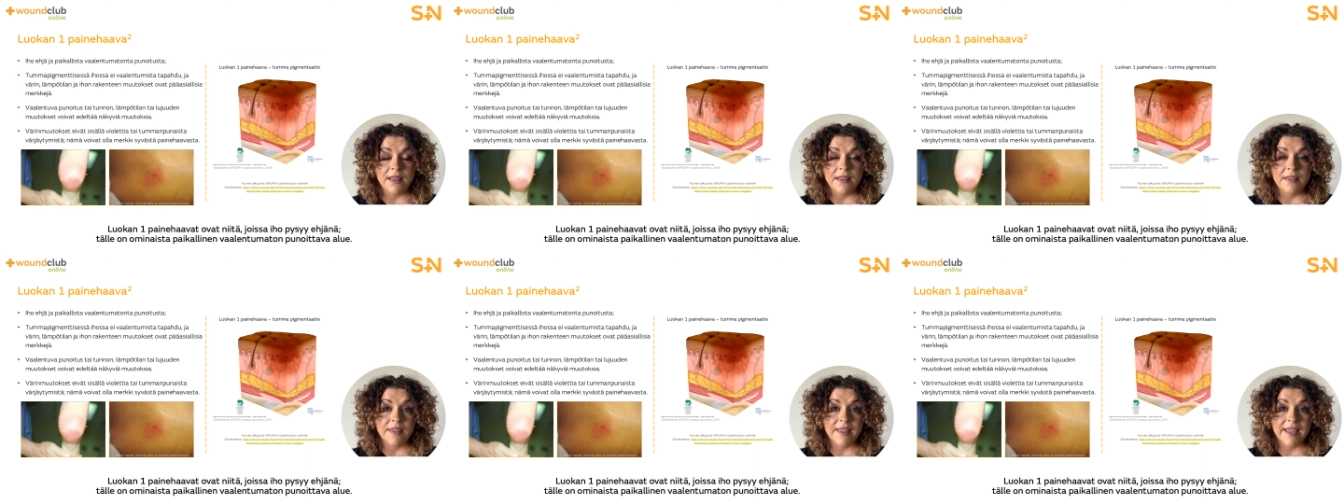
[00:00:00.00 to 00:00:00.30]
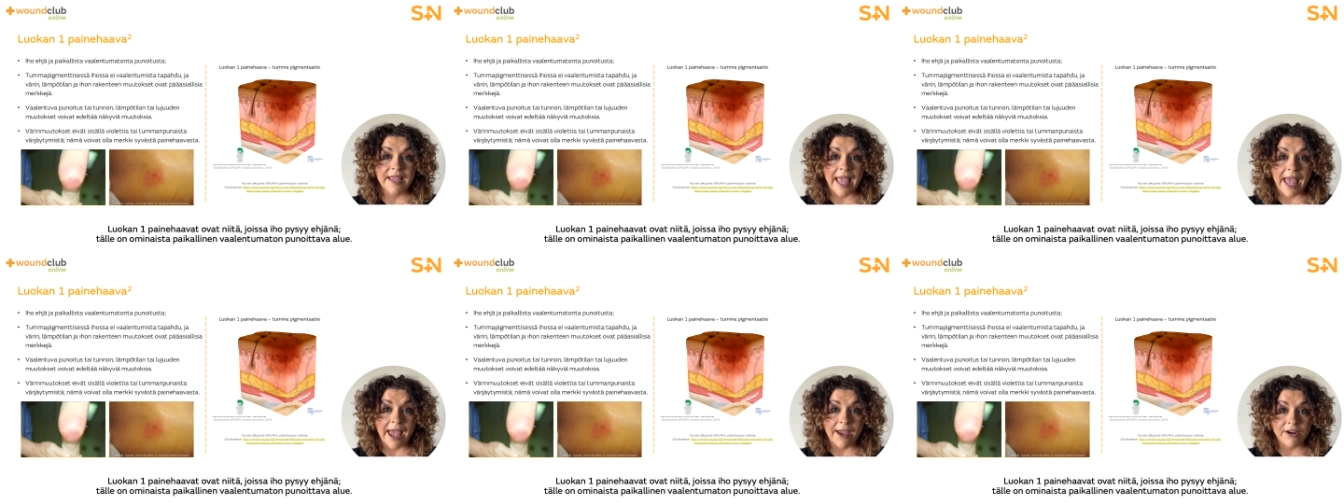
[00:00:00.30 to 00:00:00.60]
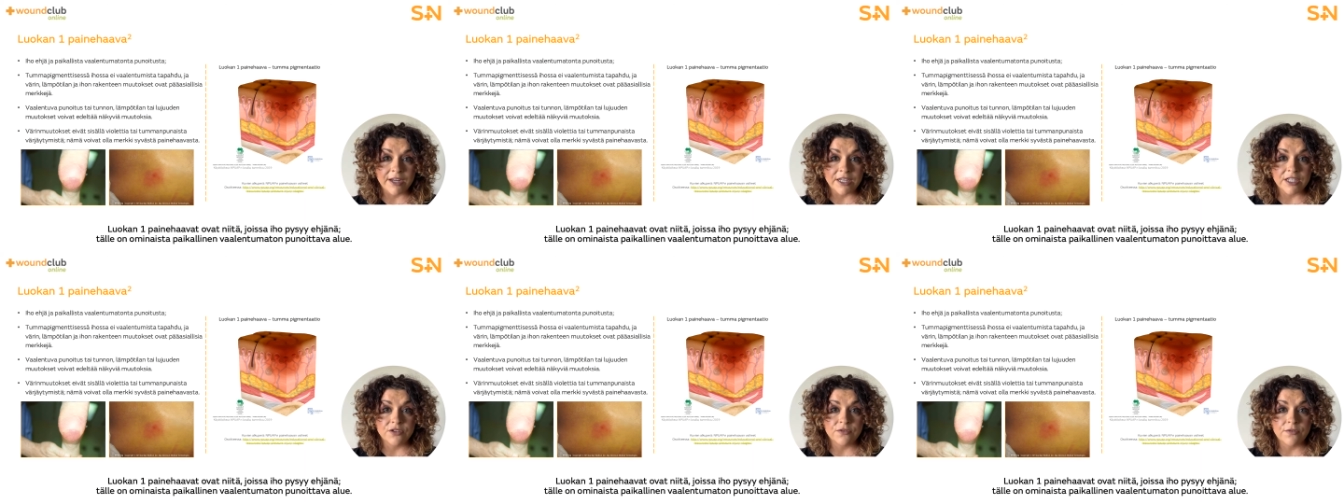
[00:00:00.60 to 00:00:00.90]
They're
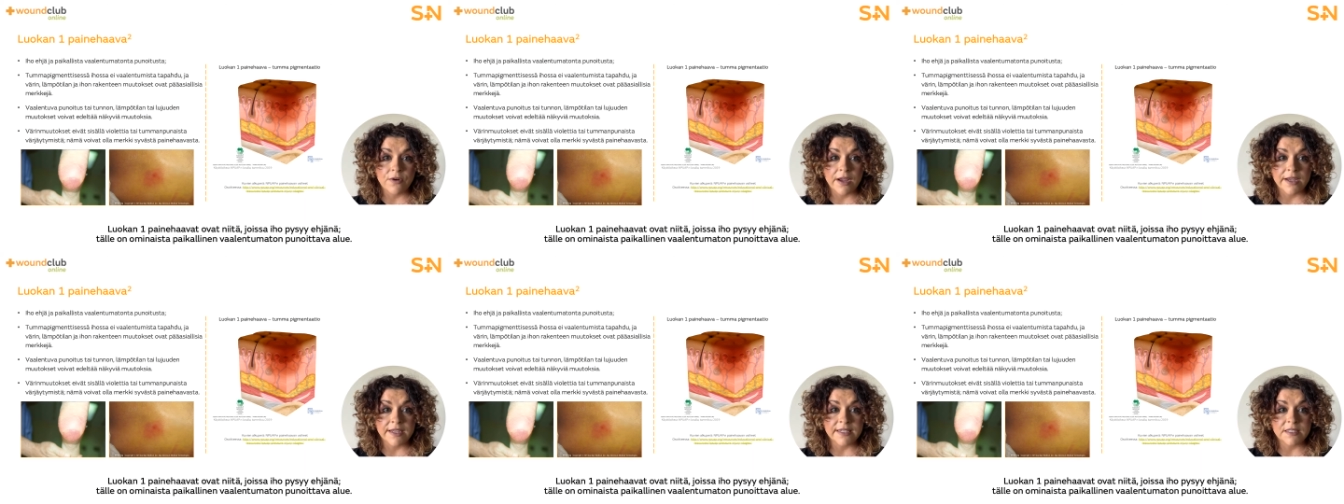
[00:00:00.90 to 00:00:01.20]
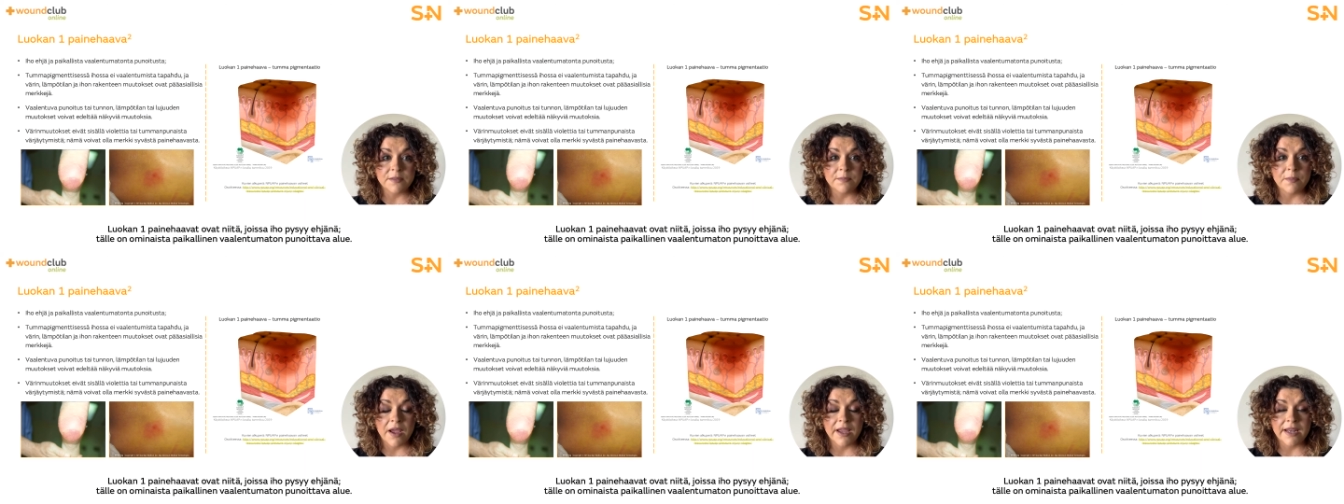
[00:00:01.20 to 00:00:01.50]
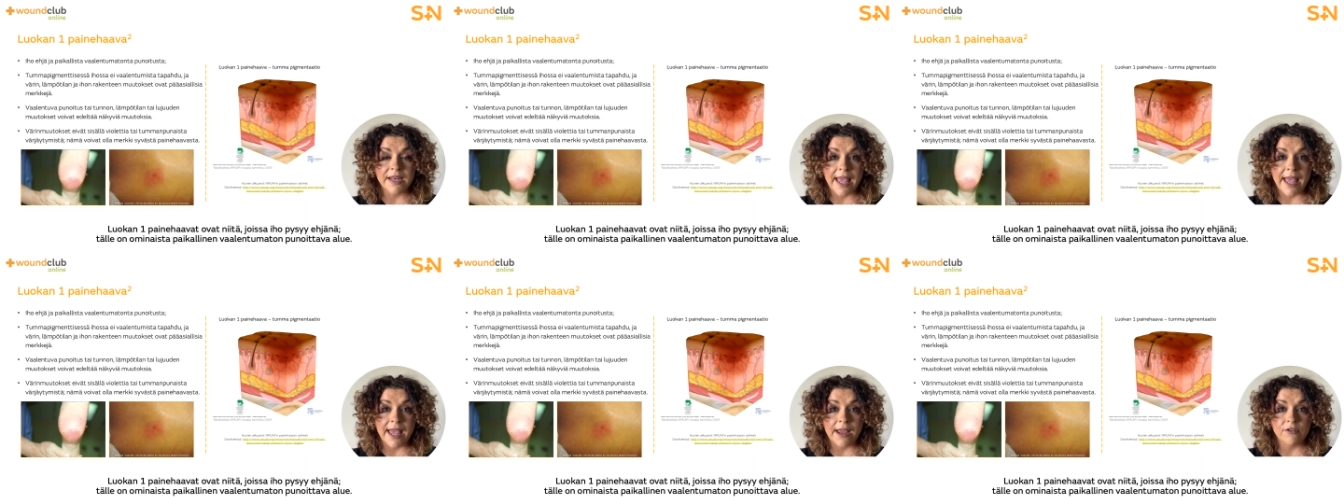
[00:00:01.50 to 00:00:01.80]
characterised by
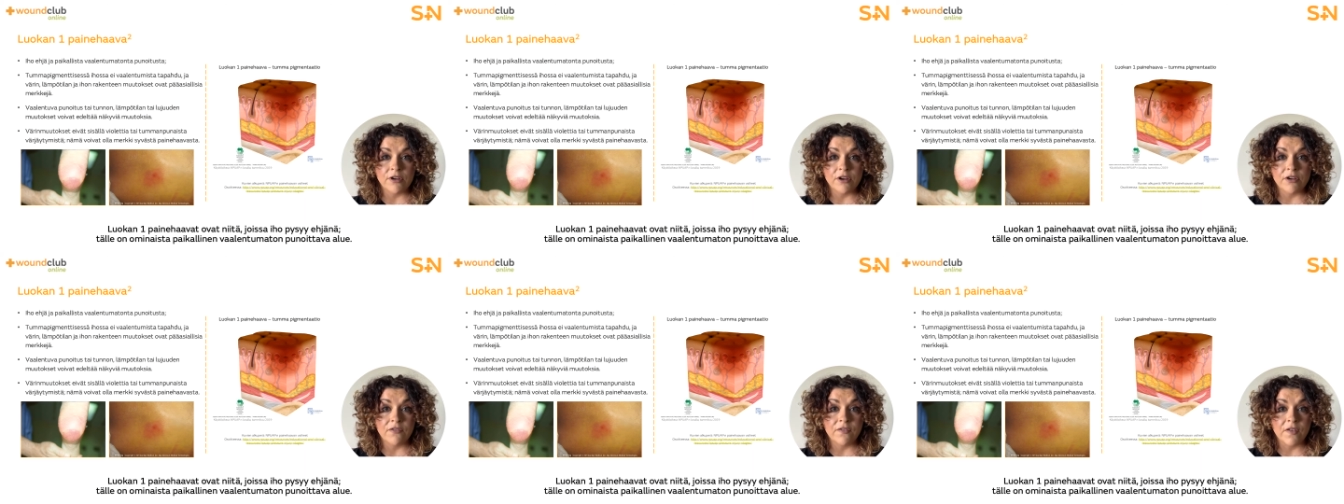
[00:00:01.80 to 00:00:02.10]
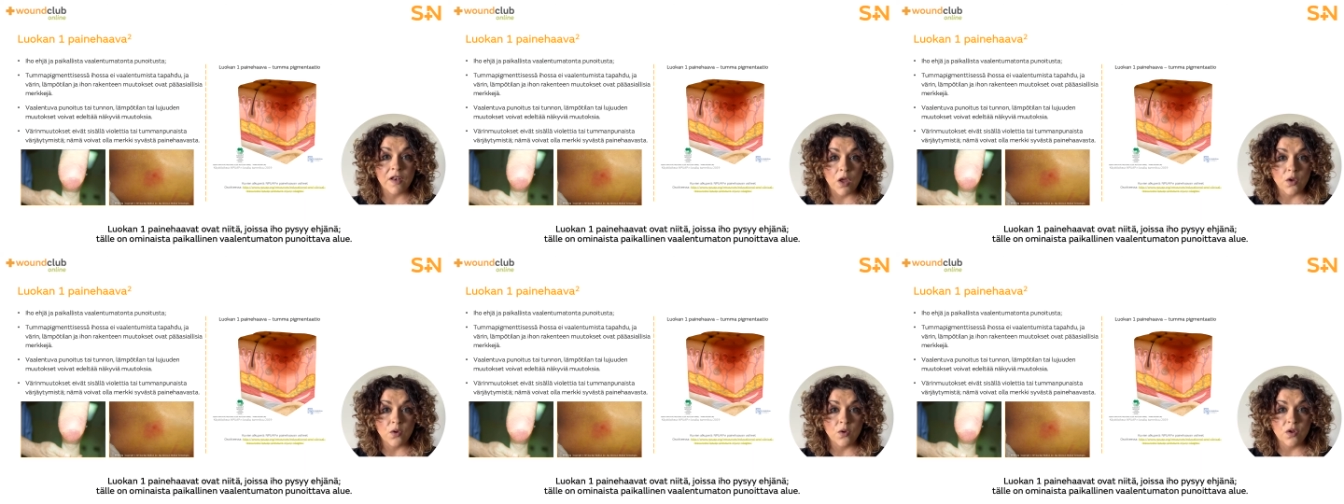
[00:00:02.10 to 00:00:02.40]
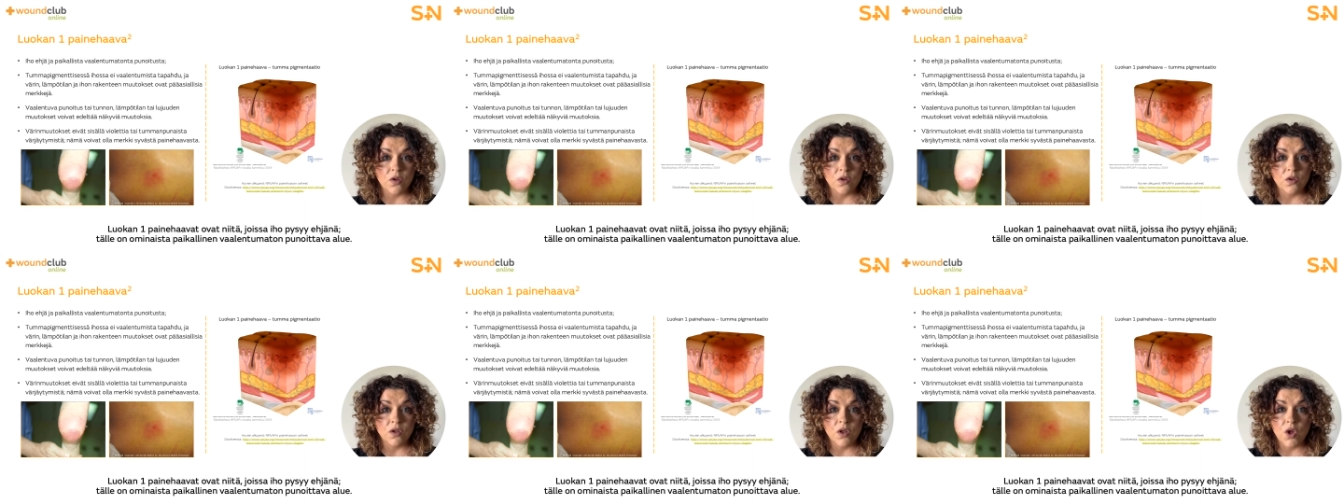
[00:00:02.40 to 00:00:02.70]
an area of
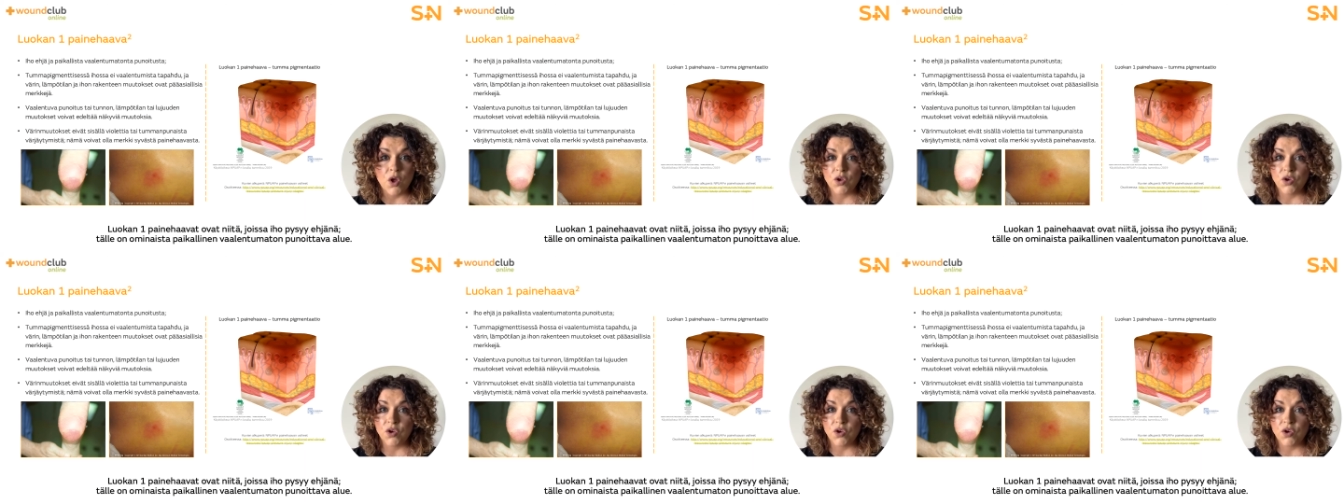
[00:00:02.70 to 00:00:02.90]
local,